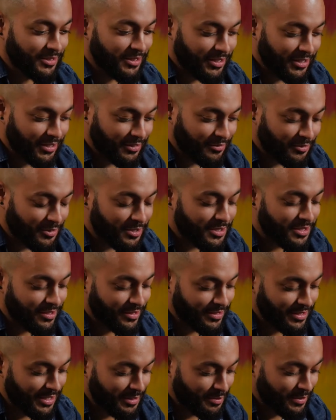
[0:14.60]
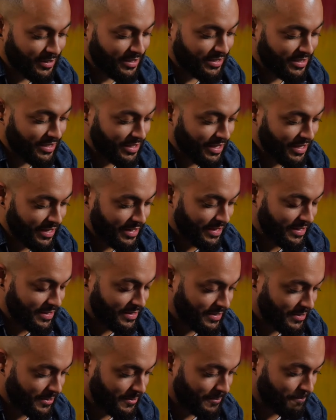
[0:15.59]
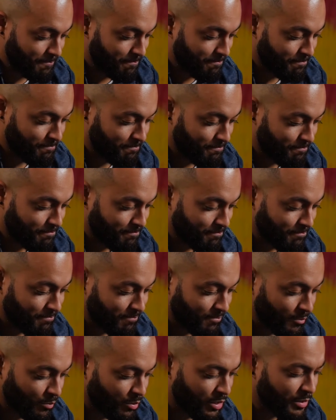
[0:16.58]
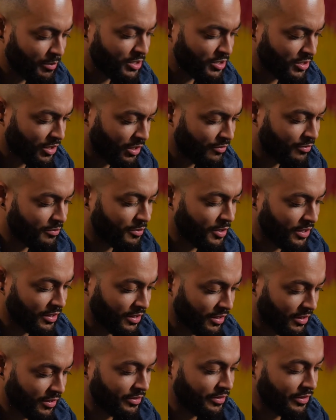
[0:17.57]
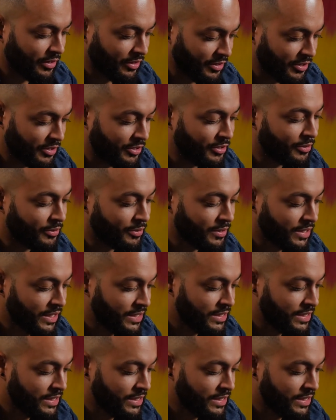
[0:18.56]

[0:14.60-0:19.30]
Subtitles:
the four songs I played today, pretty much all of them are new.